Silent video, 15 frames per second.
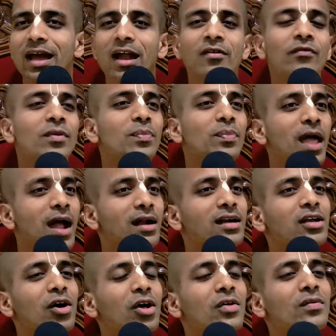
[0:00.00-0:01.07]
And from that
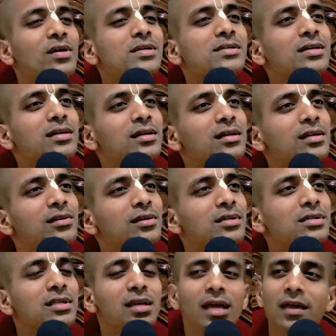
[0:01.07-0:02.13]
day onwards,
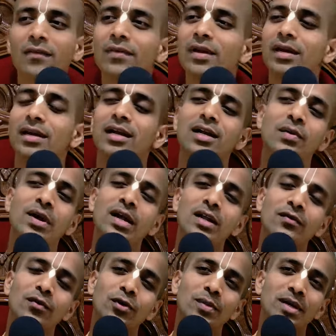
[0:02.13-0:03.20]
continuously, every day,
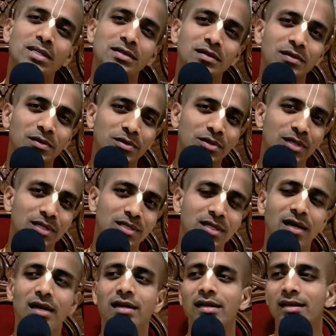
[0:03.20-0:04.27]
24/7, he was just
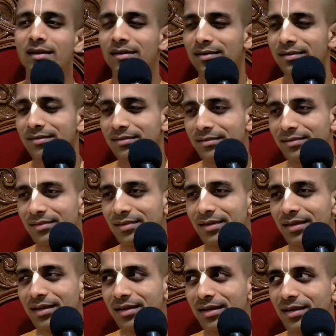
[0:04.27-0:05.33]
crying.
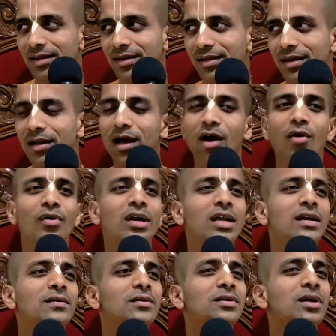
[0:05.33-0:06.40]

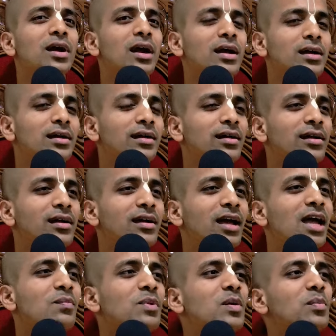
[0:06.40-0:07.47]
Loudly he would cry,
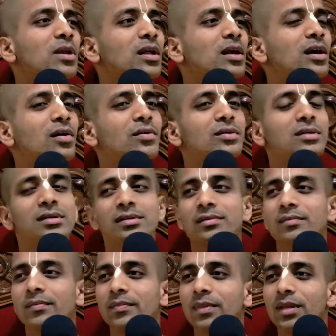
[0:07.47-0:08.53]
and people around,
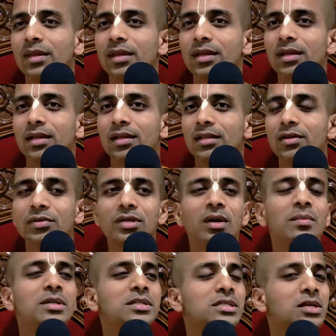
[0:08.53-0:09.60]
they would
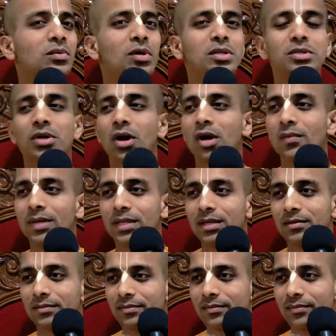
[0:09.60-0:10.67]
come and see what's wrong with
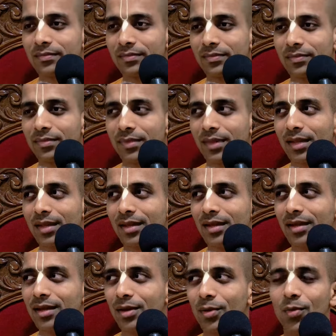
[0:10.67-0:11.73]
him.
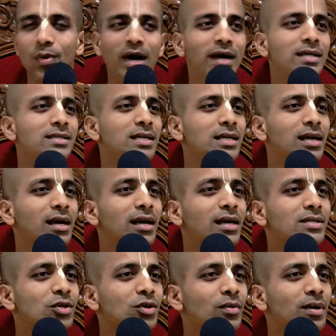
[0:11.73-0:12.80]
Why is he
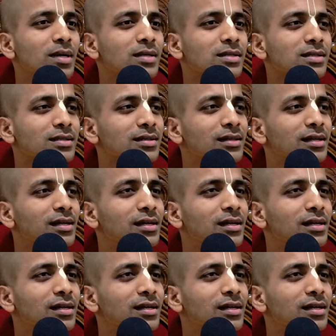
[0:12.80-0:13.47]
crying so much?